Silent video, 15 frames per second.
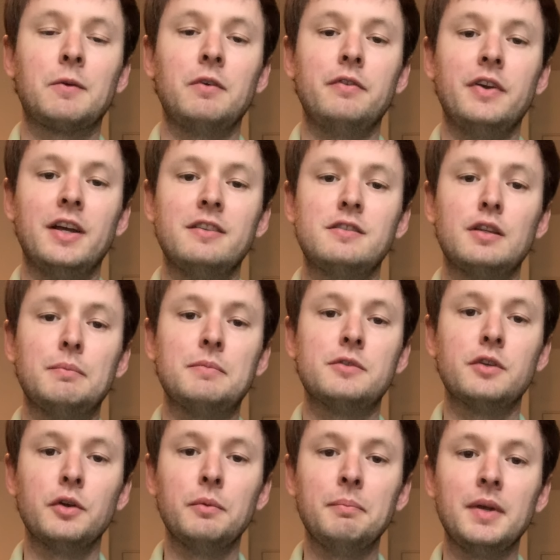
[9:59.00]
We've had some
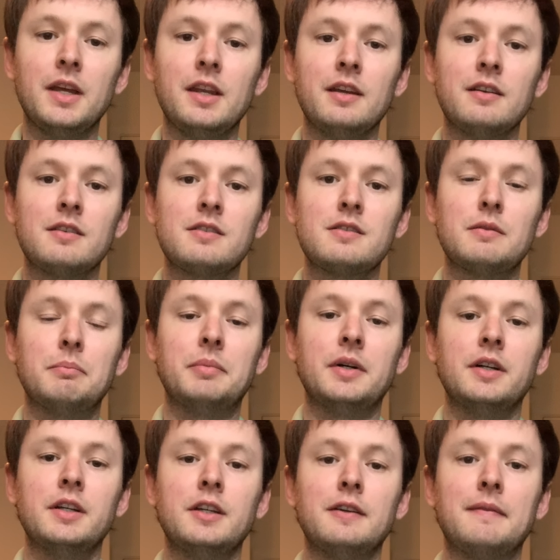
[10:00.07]
Zoom meetings,
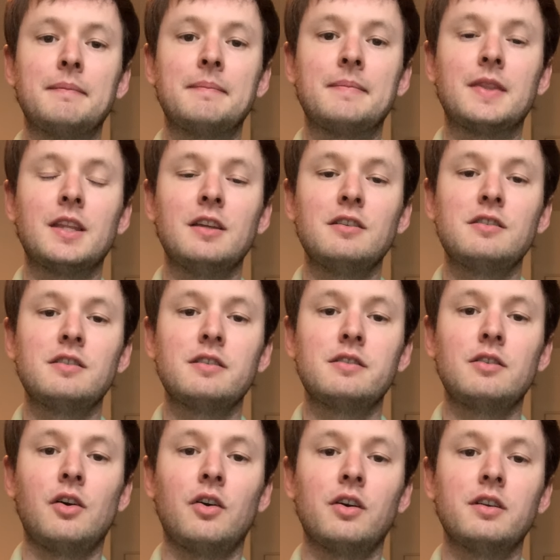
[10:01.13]
but it's
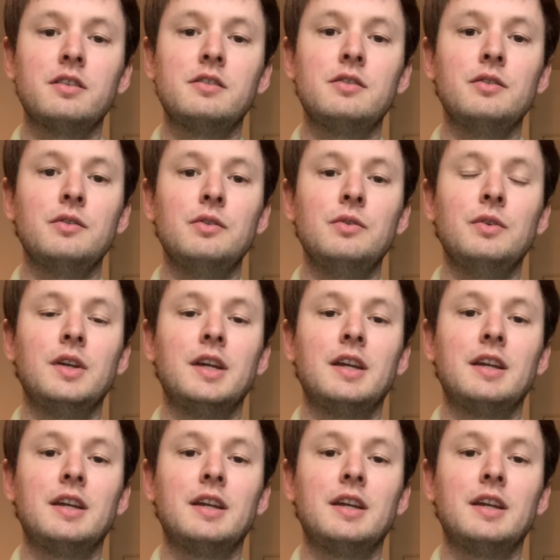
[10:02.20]
just hard to